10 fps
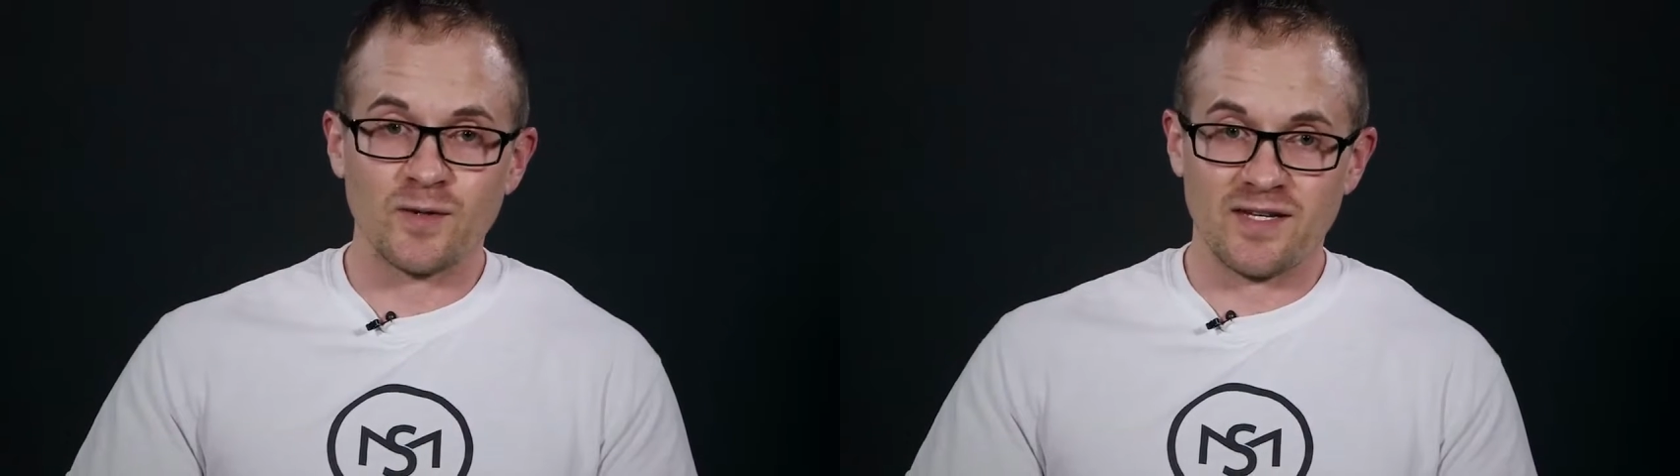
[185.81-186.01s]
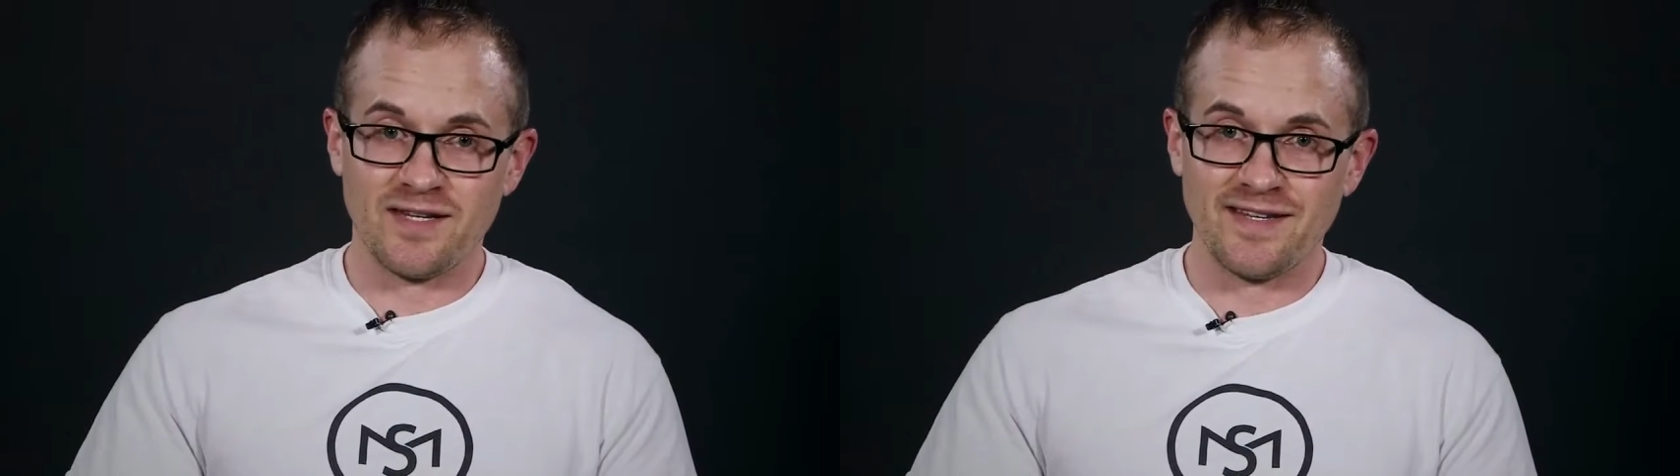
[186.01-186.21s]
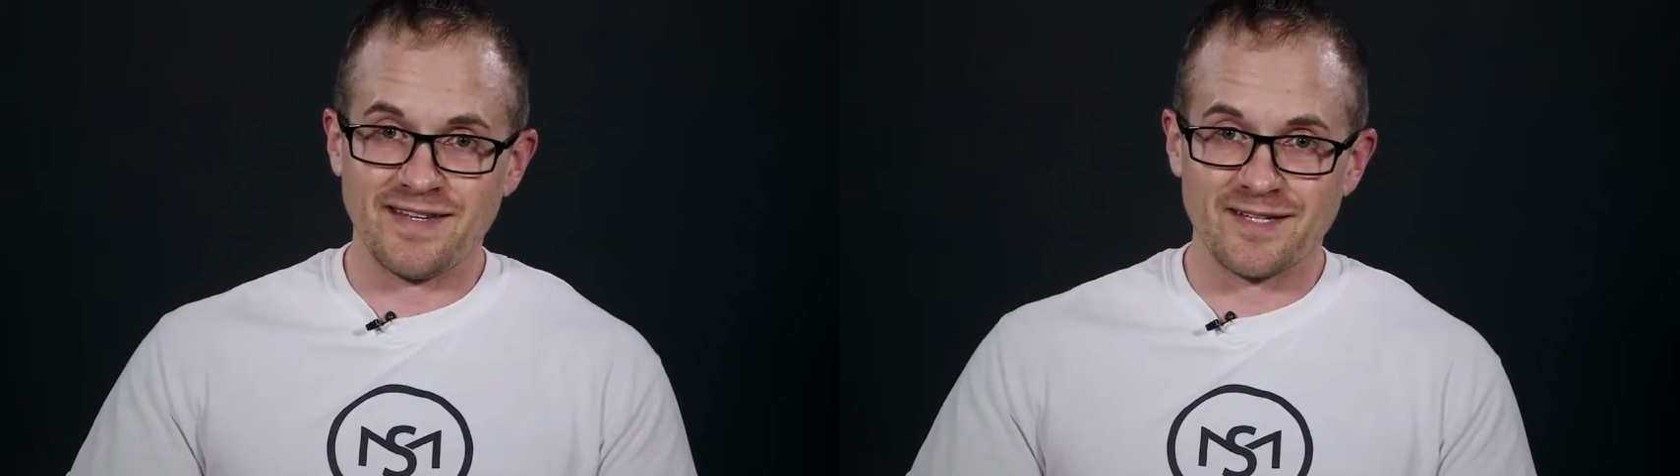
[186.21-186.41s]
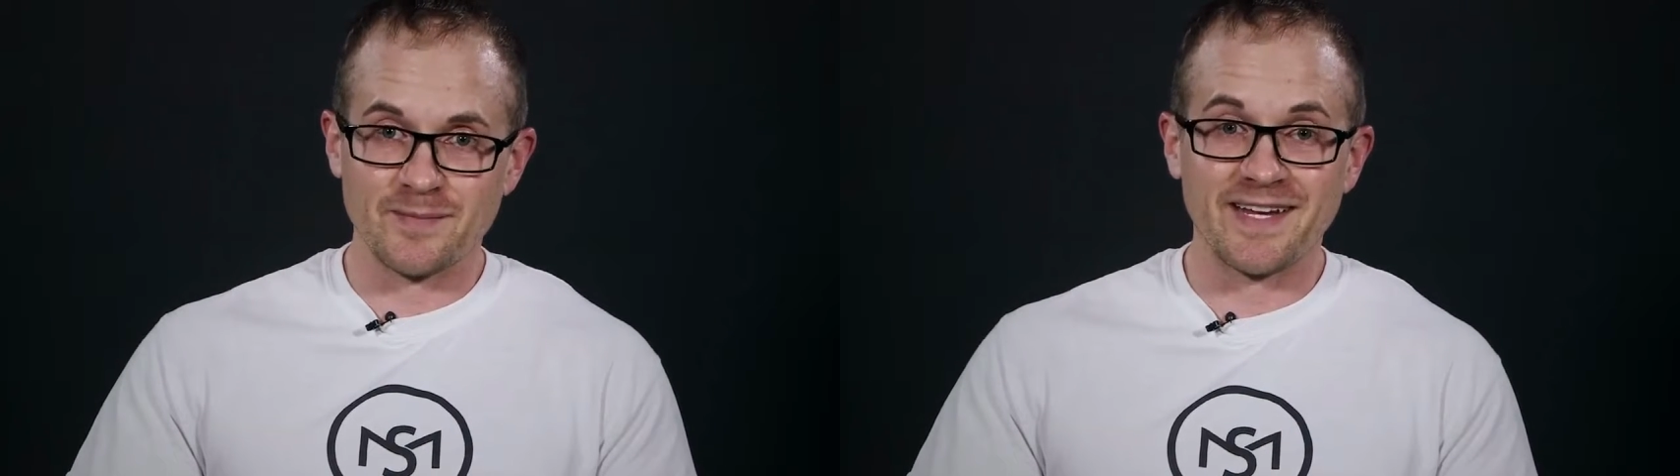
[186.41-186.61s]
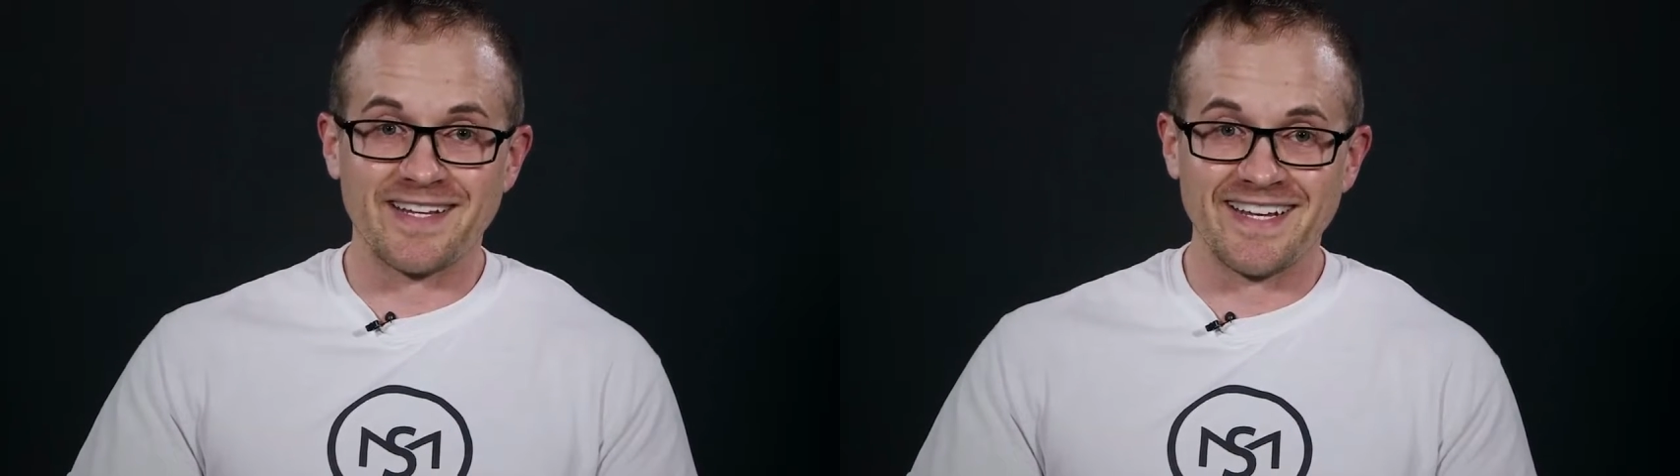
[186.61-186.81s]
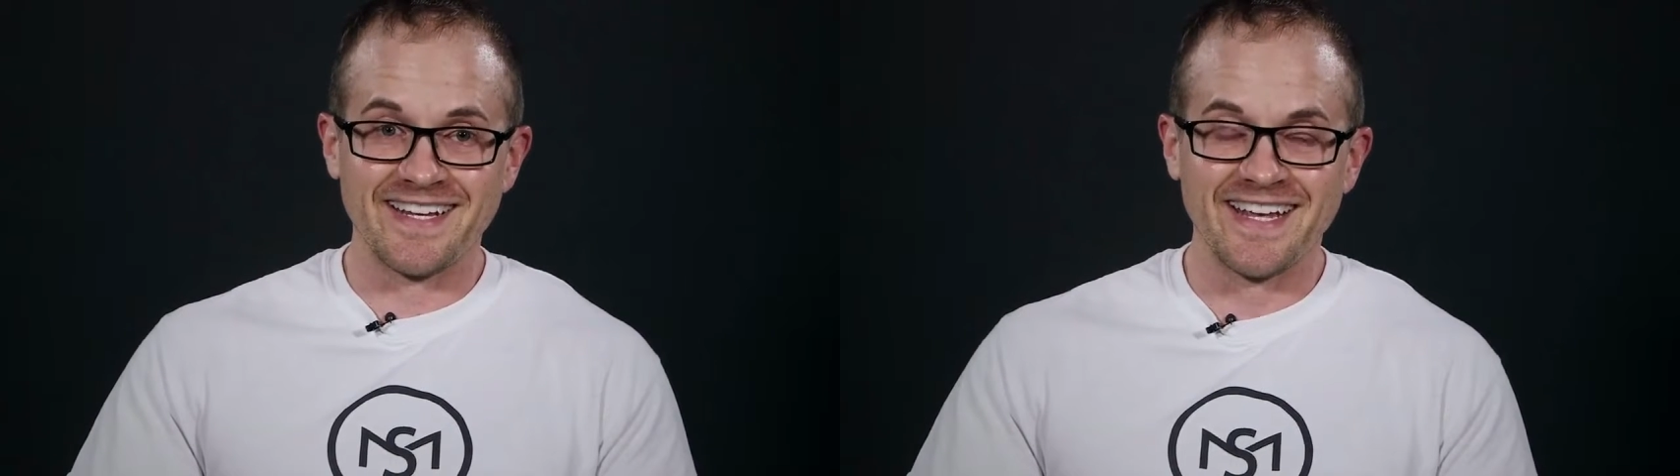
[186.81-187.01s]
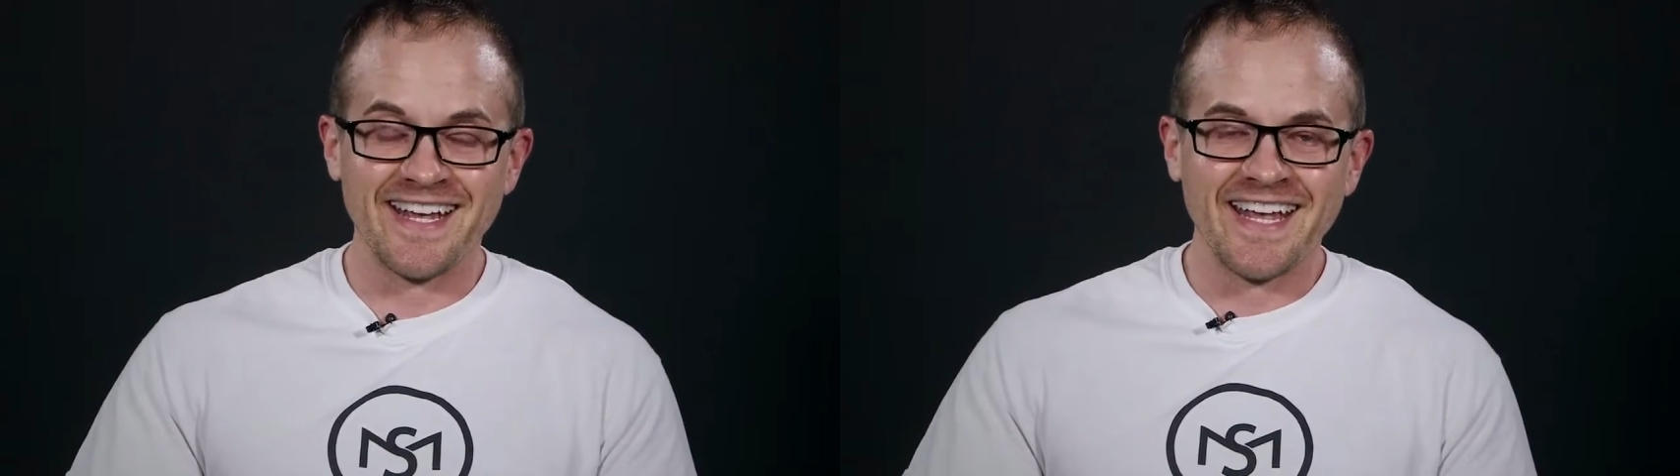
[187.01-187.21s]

what he expected.